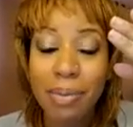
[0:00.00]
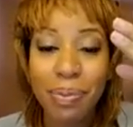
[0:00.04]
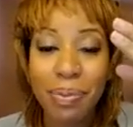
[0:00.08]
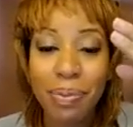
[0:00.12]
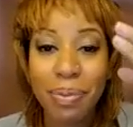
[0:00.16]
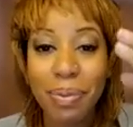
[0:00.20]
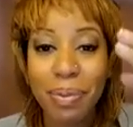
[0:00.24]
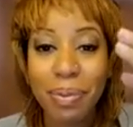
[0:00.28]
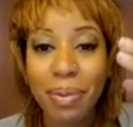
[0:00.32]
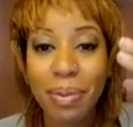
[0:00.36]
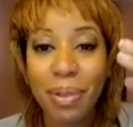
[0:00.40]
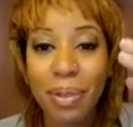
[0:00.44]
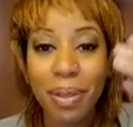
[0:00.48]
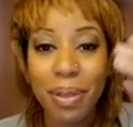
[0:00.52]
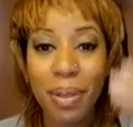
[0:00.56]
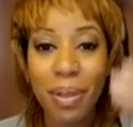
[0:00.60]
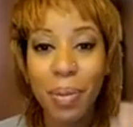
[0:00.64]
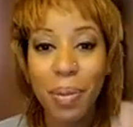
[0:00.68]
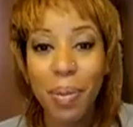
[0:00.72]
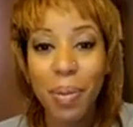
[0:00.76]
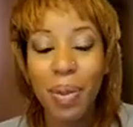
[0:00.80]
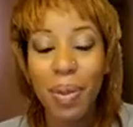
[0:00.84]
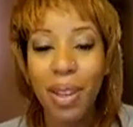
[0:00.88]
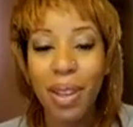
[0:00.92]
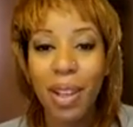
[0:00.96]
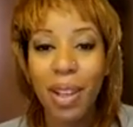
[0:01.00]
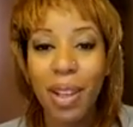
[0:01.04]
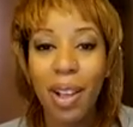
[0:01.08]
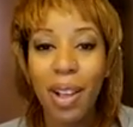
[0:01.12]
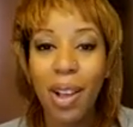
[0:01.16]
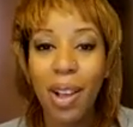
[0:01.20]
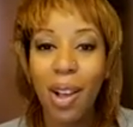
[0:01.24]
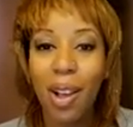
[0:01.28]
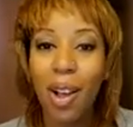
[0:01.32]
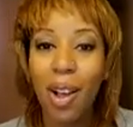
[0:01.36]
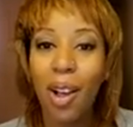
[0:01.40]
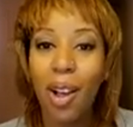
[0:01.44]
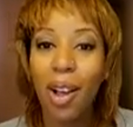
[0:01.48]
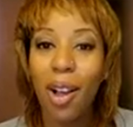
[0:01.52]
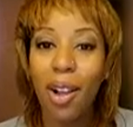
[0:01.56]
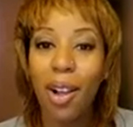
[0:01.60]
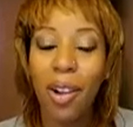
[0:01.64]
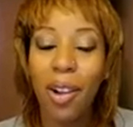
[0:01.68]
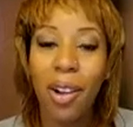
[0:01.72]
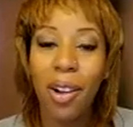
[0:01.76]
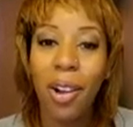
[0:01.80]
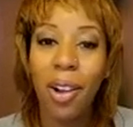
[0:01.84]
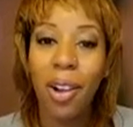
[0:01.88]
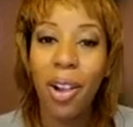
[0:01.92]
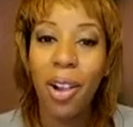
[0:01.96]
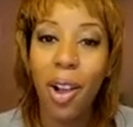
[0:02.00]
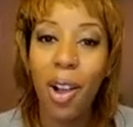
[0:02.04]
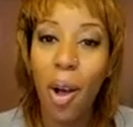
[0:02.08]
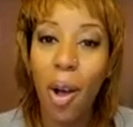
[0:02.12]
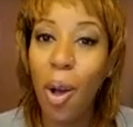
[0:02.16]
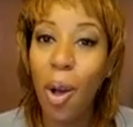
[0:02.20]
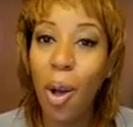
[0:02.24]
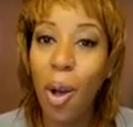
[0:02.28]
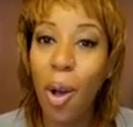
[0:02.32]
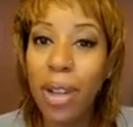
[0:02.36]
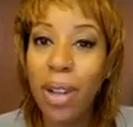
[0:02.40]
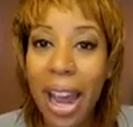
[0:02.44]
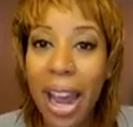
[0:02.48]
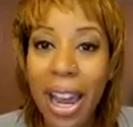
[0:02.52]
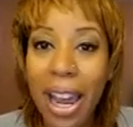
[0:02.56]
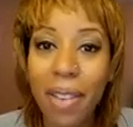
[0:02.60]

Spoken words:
The person shown says nothing.